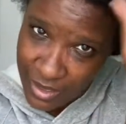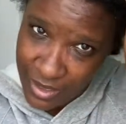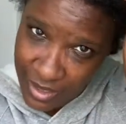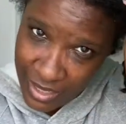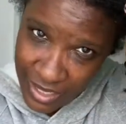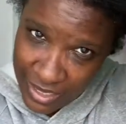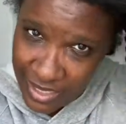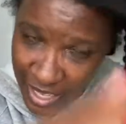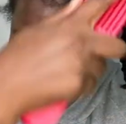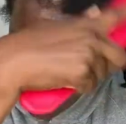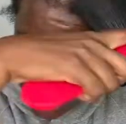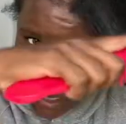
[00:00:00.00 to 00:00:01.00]
That is not
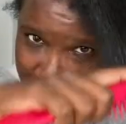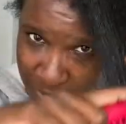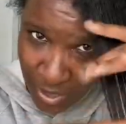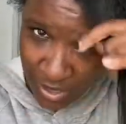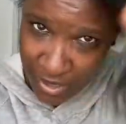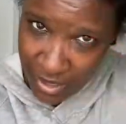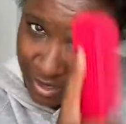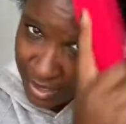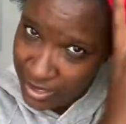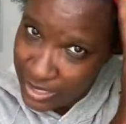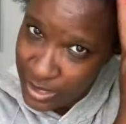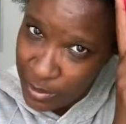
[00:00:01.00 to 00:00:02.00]
the smell that I
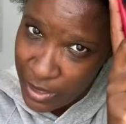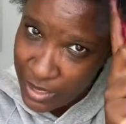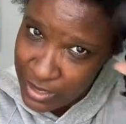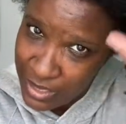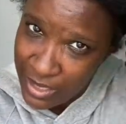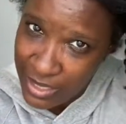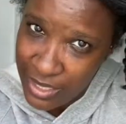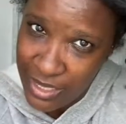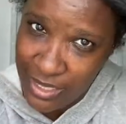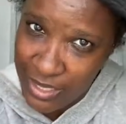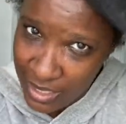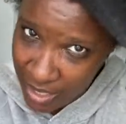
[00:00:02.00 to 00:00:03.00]
expected.
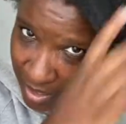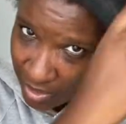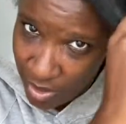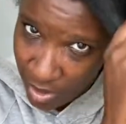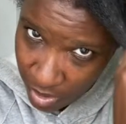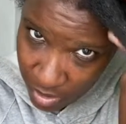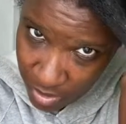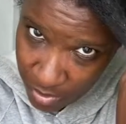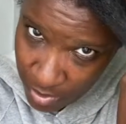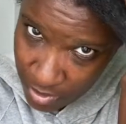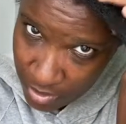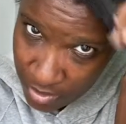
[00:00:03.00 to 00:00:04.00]
It's not
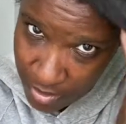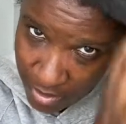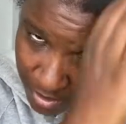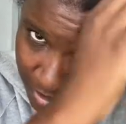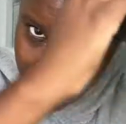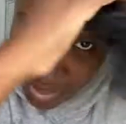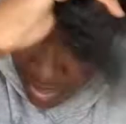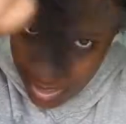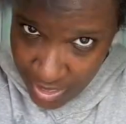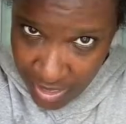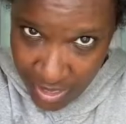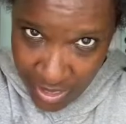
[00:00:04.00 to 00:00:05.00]
horrible.
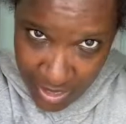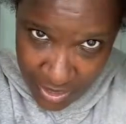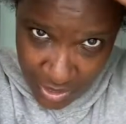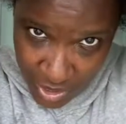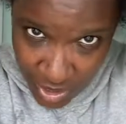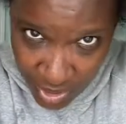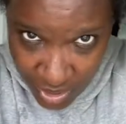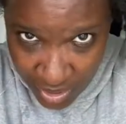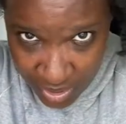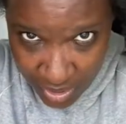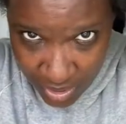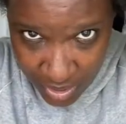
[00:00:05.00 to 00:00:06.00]
It's
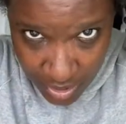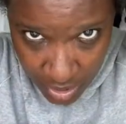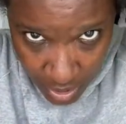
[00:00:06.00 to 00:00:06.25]
just,